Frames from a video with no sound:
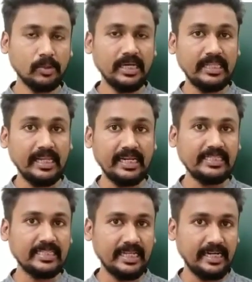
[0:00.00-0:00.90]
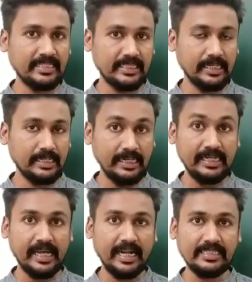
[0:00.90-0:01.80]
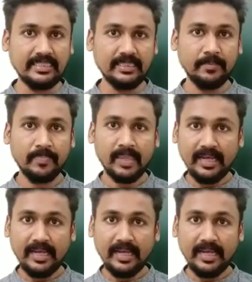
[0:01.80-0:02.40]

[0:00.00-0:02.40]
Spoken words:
okay, the reason that is it arises,